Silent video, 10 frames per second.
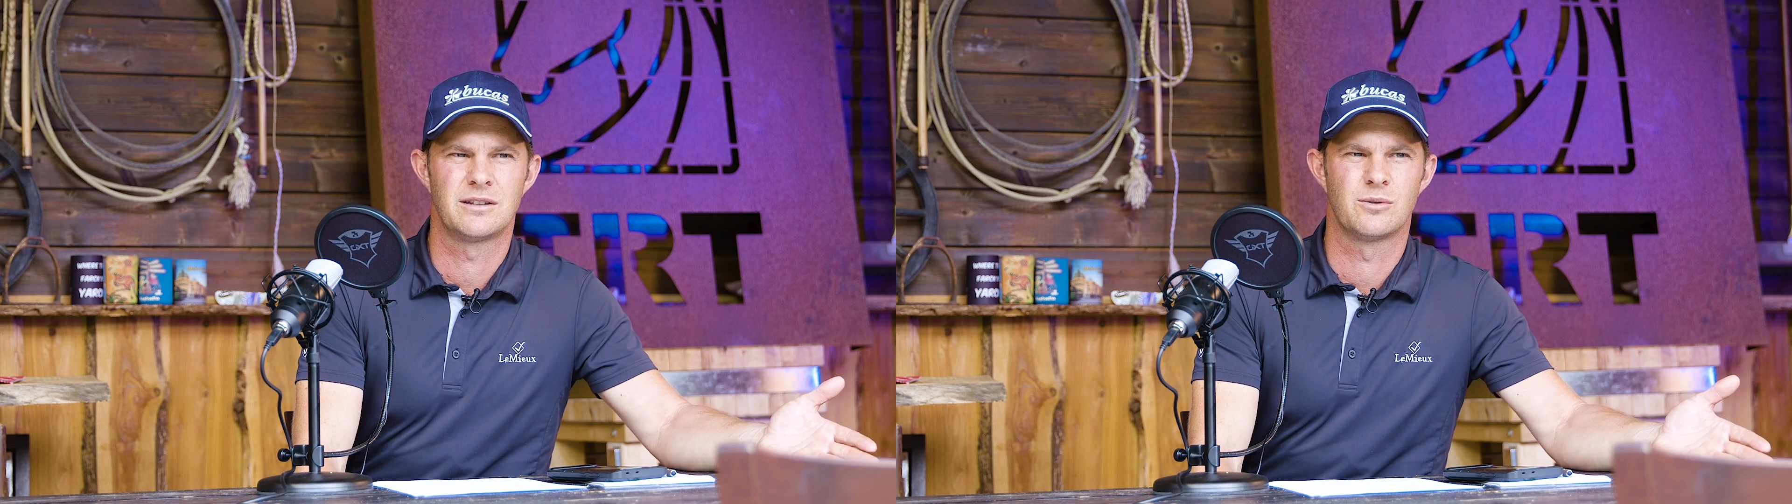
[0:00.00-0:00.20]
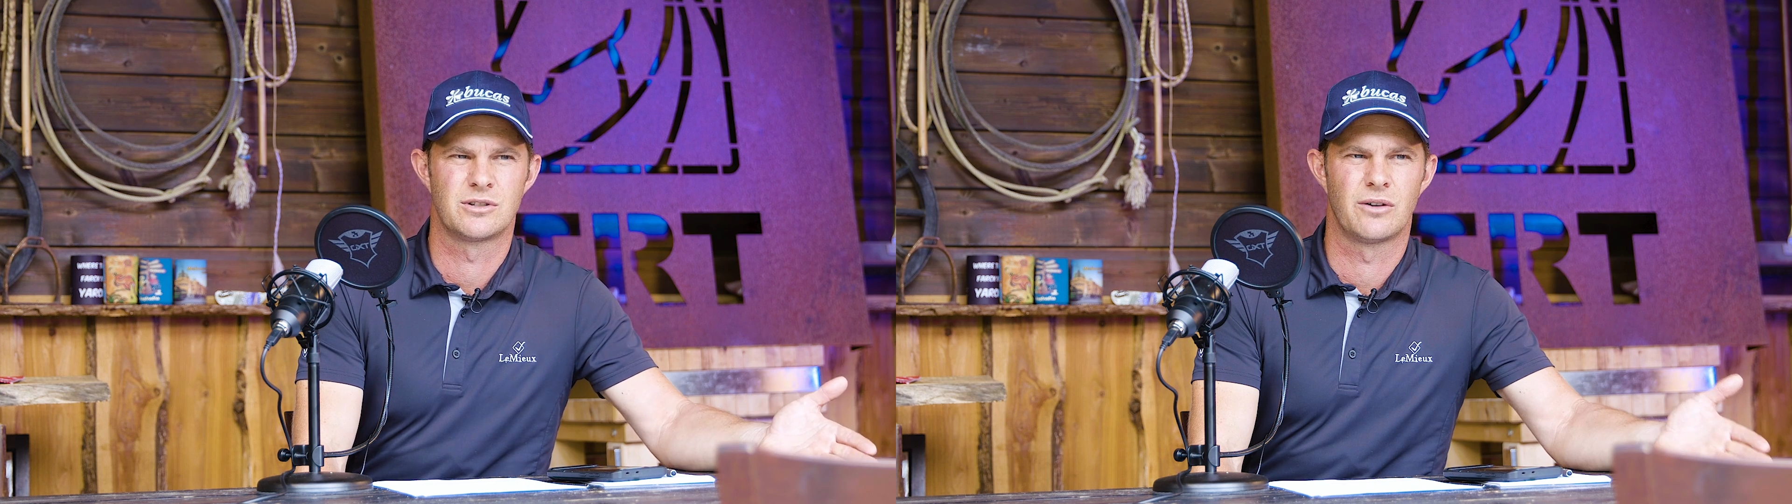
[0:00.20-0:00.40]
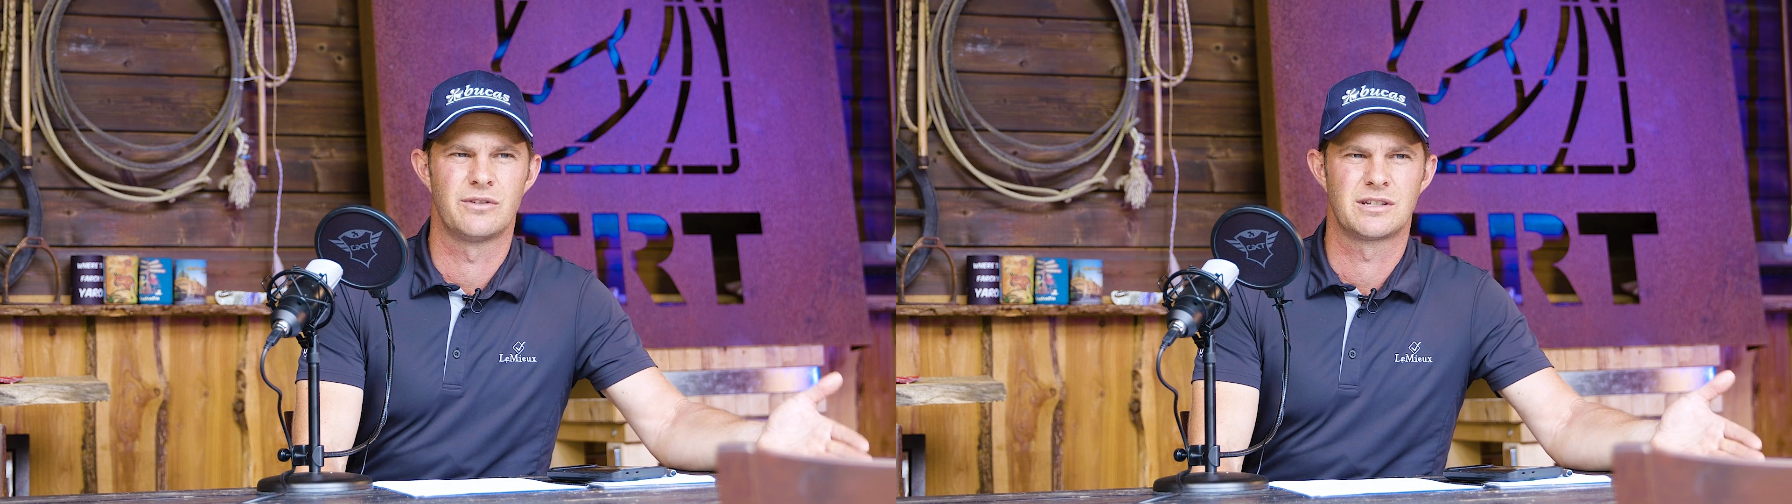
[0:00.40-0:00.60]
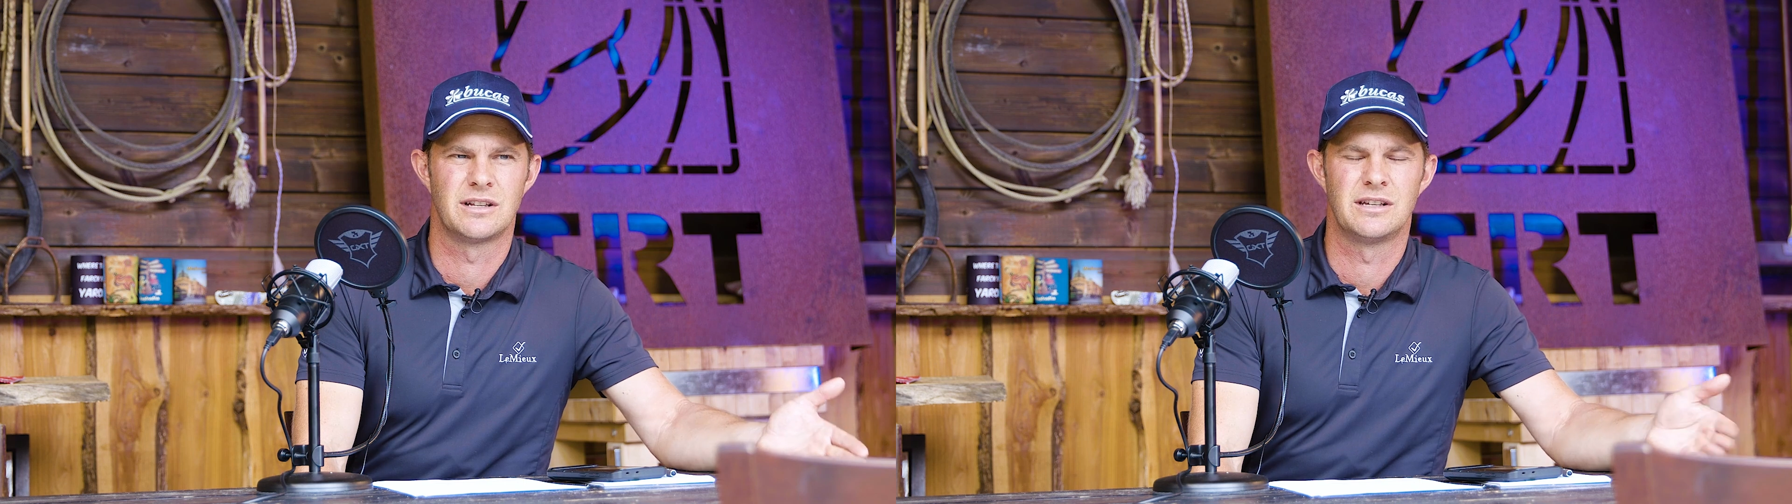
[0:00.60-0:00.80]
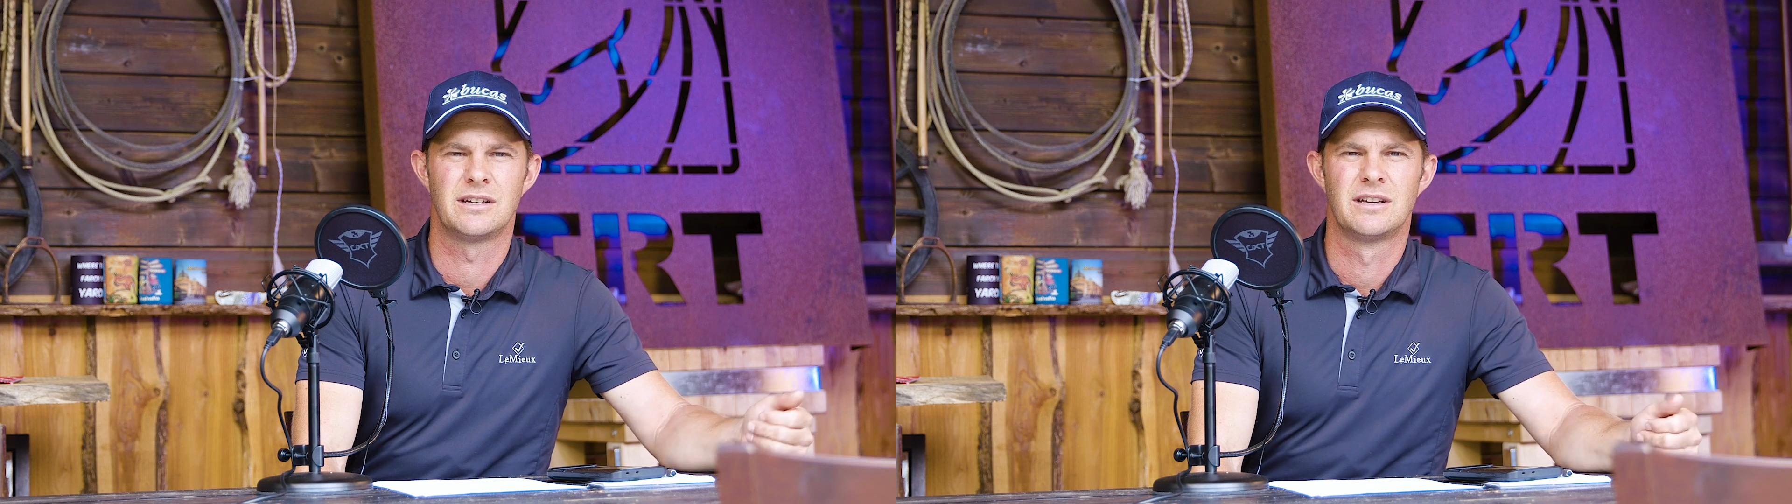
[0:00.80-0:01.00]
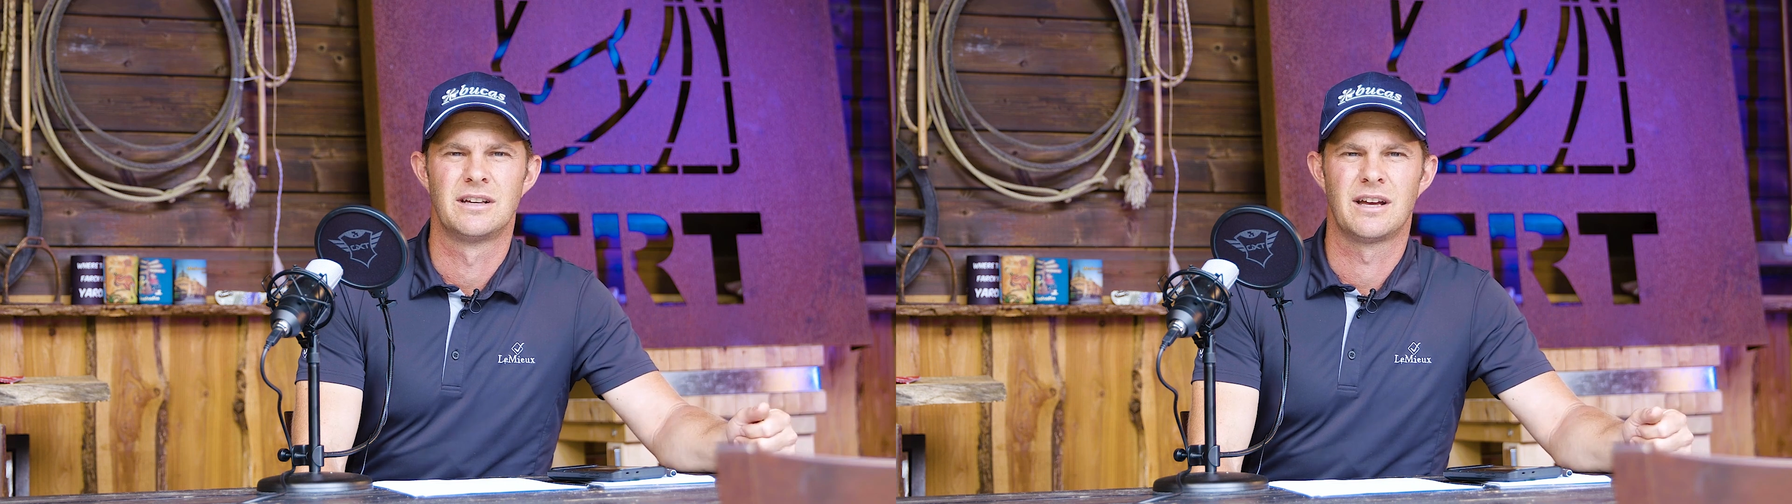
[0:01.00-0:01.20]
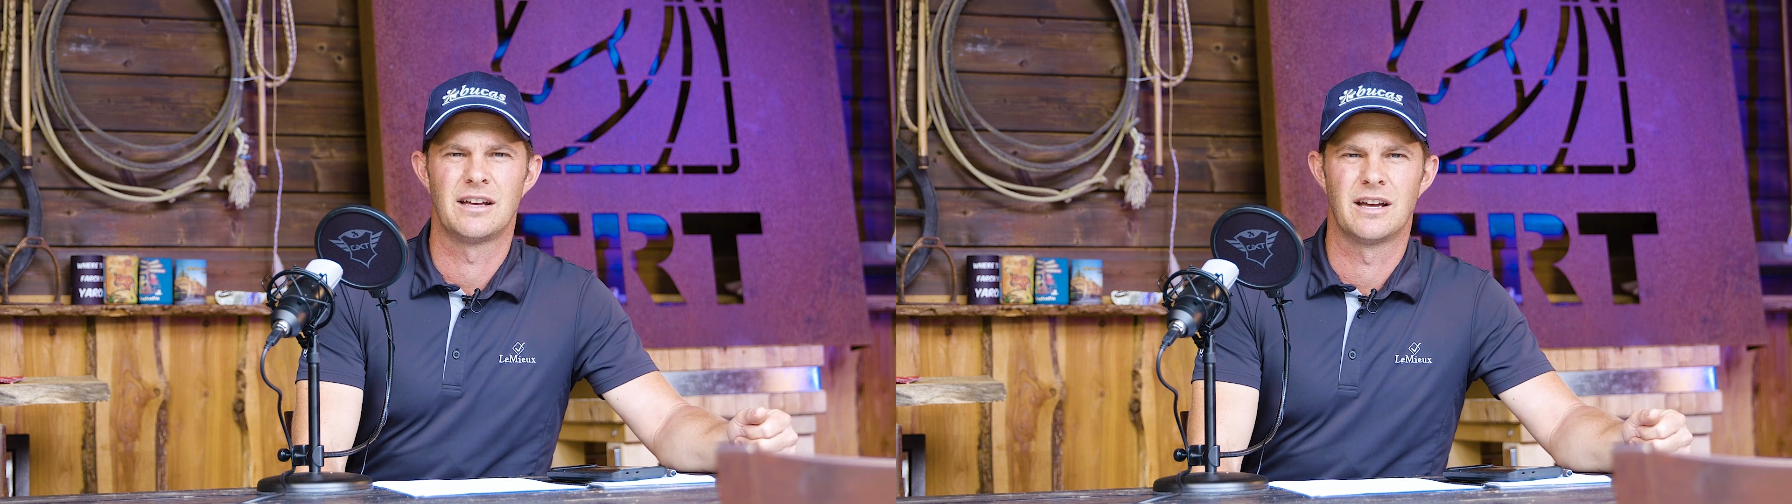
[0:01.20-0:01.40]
It was obviously a